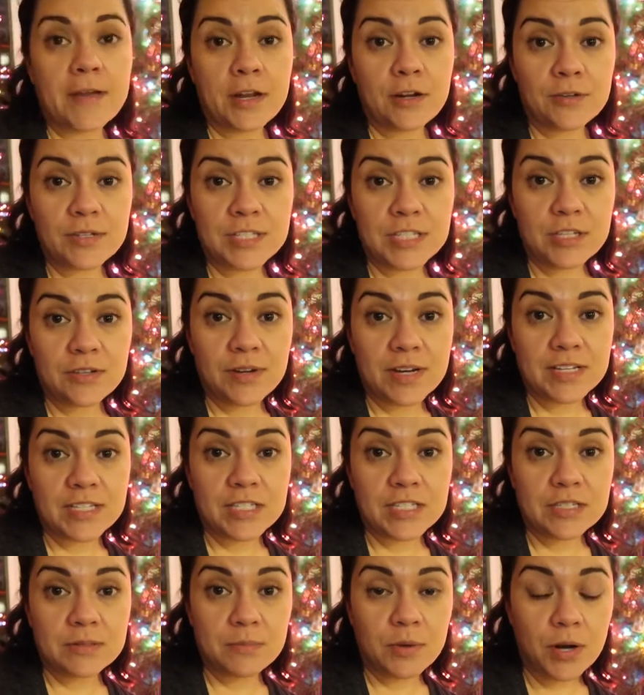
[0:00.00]
I don't see you
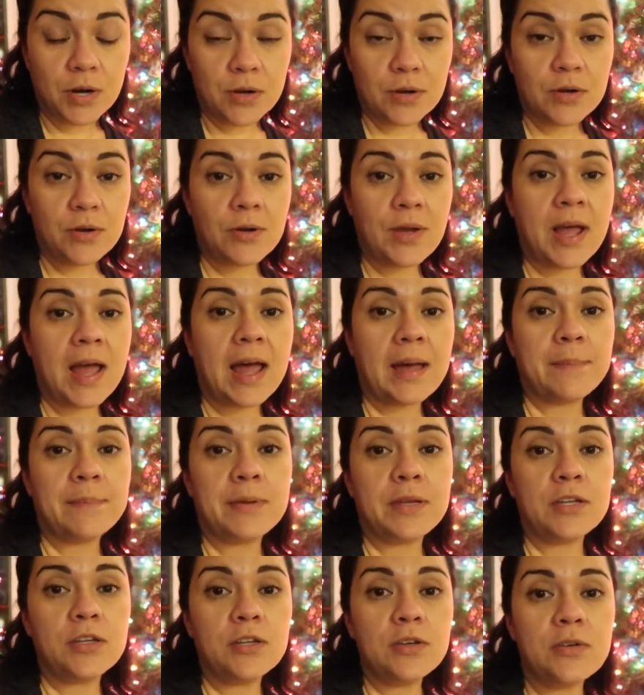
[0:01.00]
guys tomorrow,
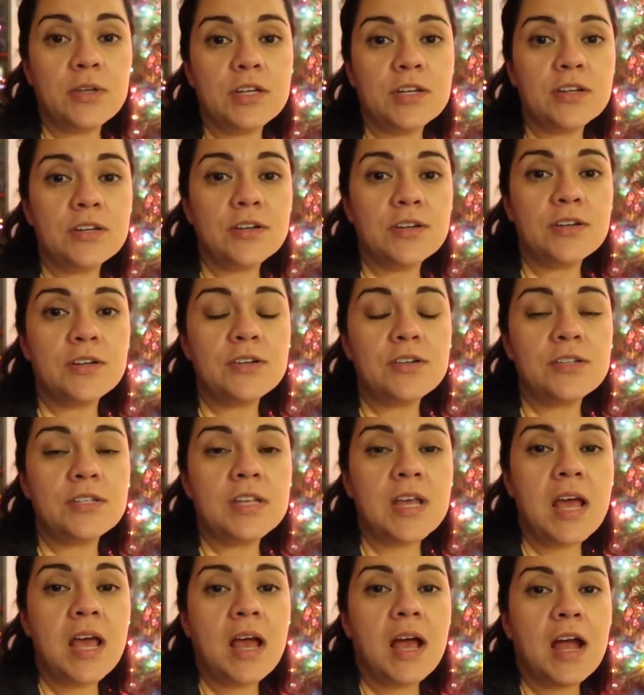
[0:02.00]
Happy New Year's.
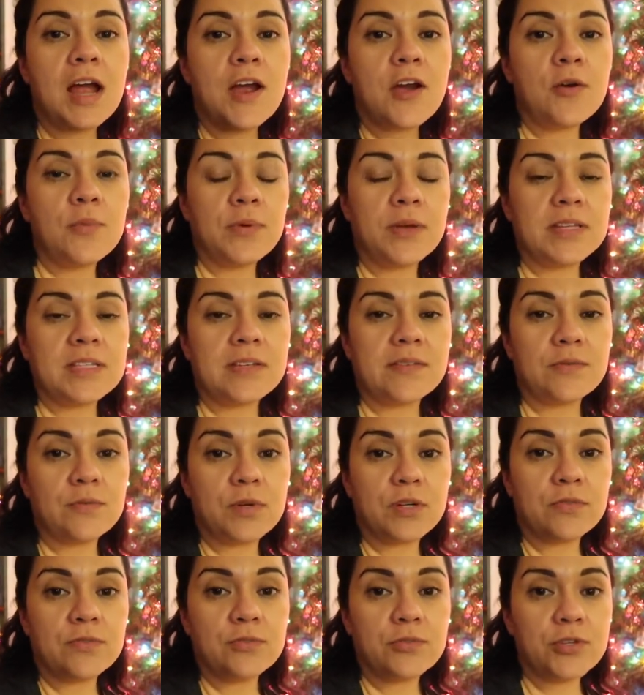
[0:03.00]
I hope you guys have a
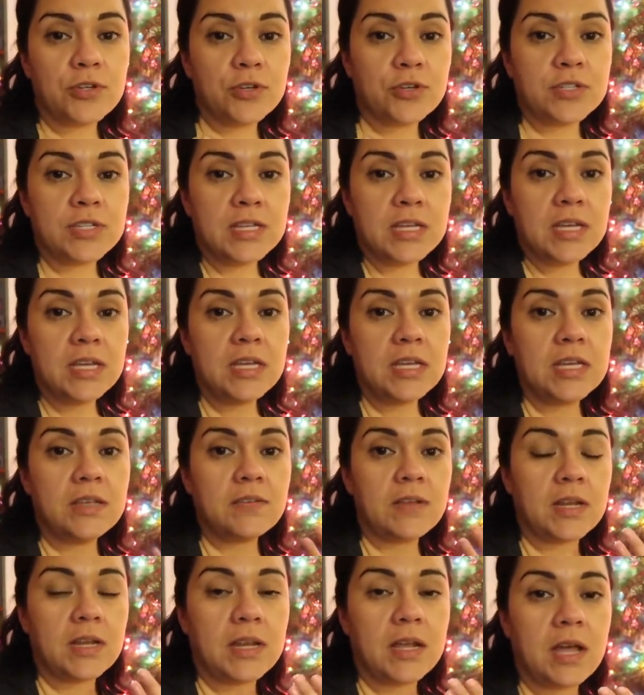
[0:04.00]
wonderful New Year's
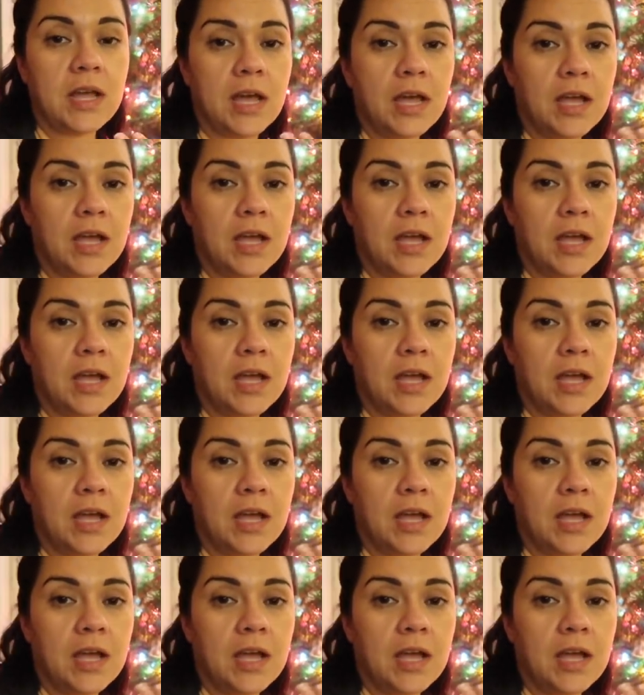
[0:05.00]
Eve and